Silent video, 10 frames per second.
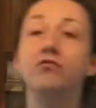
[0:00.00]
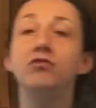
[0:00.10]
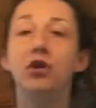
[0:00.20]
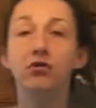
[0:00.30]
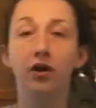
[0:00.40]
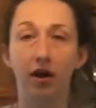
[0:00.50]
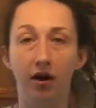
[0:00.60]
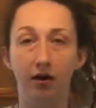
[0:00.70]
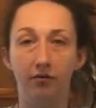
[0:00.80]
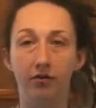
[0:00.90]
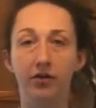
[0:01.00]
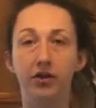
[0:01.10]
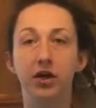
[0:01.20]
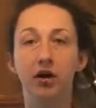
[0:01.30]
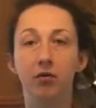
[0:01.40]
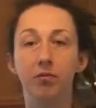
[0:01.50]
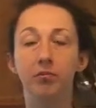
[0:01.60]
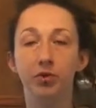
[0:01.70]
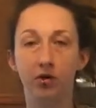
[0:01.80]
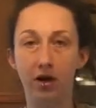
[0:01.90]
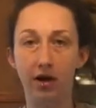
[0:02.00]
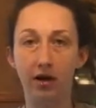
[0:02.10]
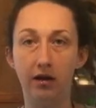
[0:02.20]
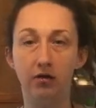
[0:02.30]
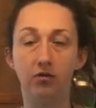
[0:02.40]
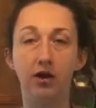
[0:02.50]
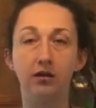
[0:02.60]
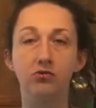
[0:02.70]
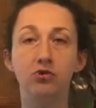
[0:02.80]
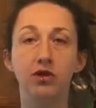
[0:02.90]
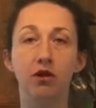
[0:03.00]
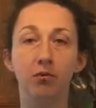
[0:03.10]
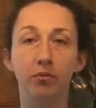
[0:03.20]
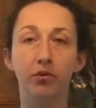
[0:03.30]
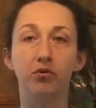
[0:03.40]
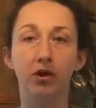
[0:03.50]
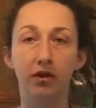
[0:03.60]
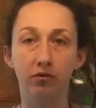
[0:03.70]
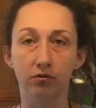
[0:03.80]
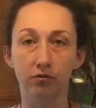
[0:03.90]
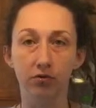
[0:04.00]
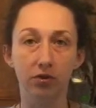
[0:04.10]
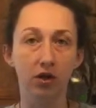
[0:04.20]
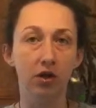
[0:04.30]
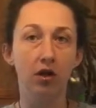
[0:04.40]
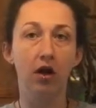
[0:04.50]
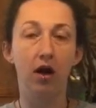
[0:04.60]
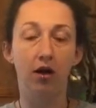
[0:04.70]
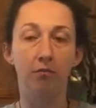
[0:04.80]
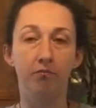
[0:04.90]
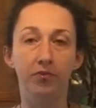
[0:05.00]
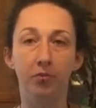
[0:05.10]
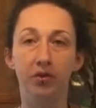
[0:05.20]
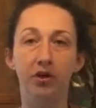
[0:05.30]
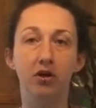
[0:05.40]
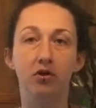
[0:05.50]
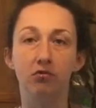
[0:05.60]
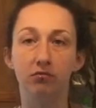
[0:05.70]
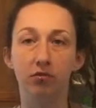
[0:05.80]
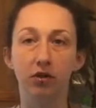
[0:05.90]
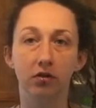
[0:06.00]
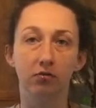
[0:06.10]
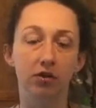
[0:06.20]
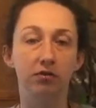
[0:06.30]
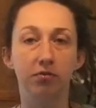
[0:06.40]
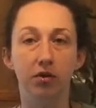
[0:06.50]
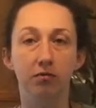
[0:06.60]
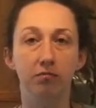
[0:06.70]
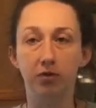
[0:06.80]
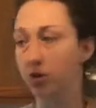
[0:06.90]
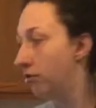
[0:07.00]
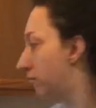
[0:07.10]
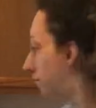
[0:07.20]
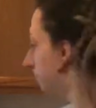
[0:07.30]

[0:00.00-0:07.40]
you don't have the kelp puree, you can use kelp granules. I'll put a note in the recipe below.